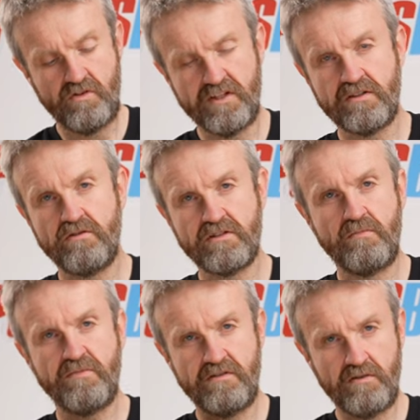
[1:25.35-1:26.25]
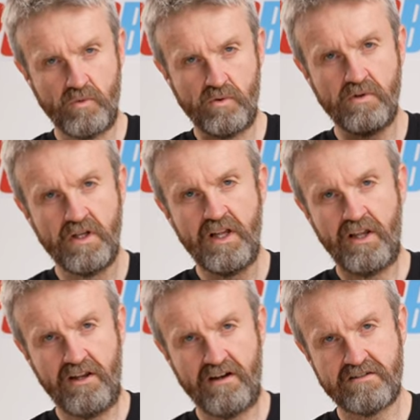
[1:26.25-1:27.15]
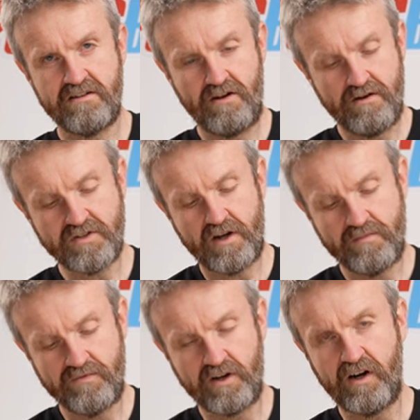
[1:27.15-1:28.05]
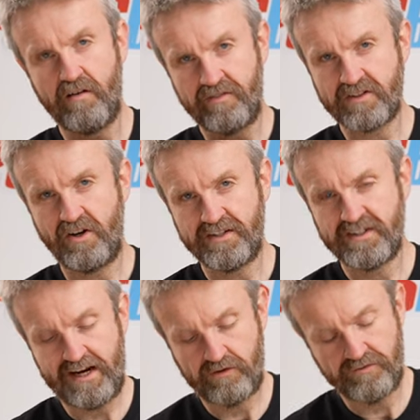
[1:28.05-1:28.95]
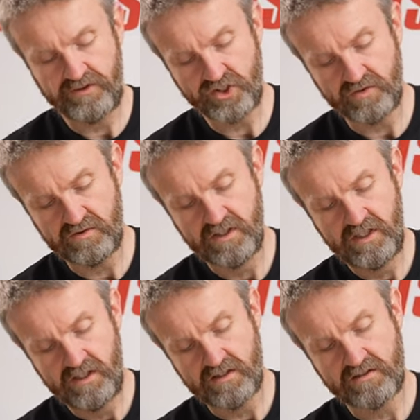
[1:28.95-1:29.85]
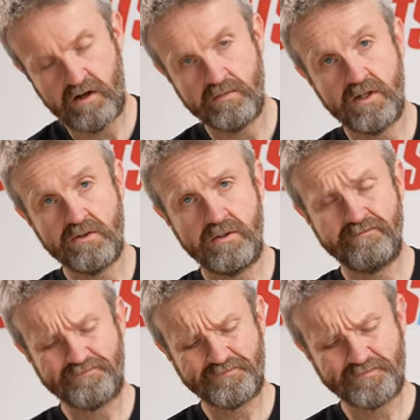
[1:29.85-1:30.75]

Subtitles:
That's not something that will last the lifetime of the glove. It's kind of sacrificial as time goes on.